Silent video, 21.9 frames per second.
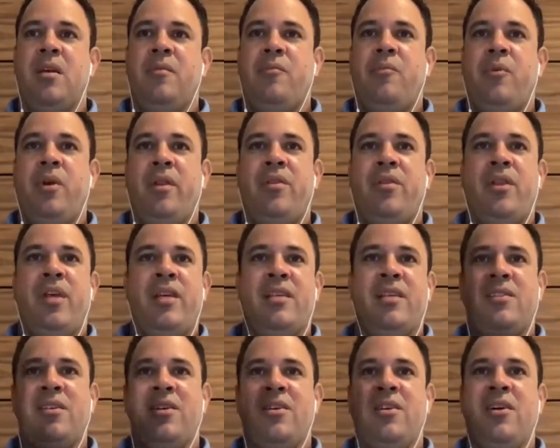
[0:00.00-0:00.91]
When
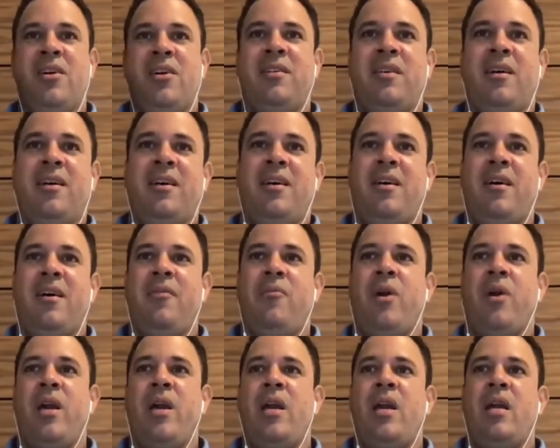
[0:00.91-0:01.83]
things got
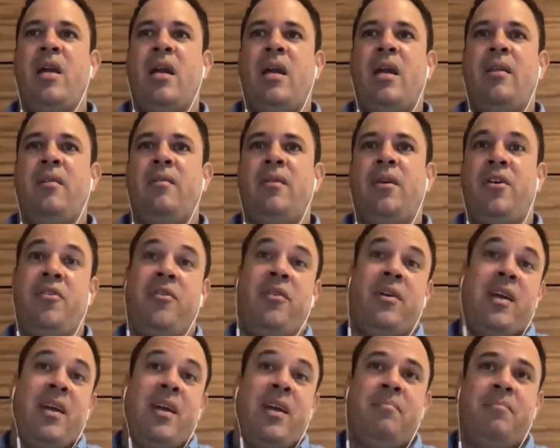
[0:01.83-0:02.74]
away and the
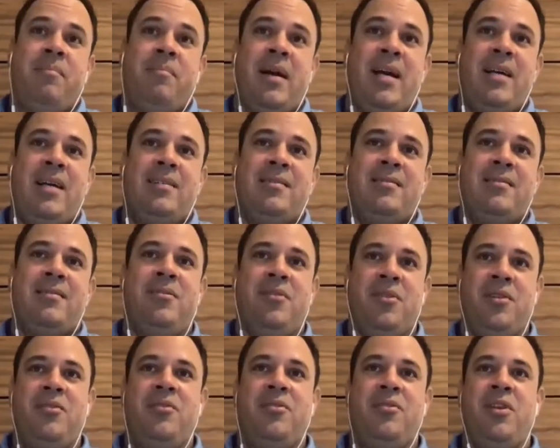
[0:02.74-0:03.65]
hurricane passed,
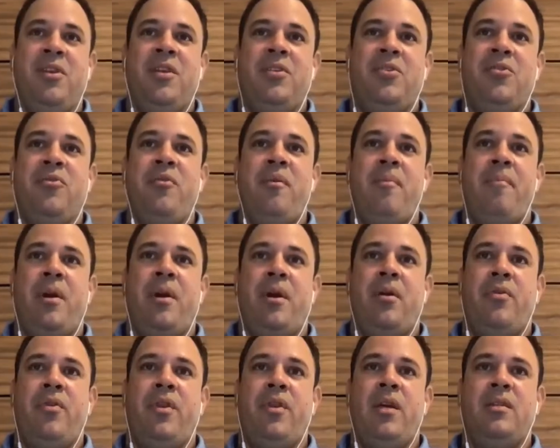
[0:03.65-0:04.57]
you need to
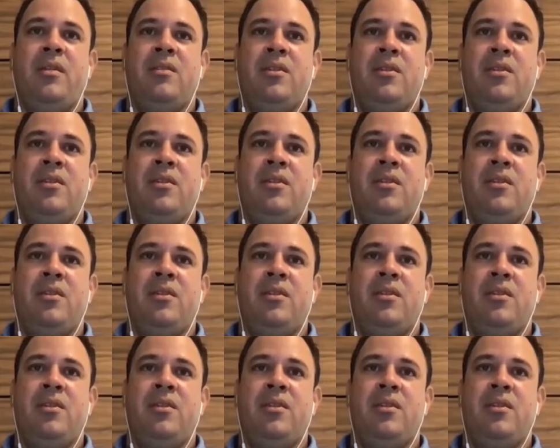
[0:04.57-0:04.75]
repair things.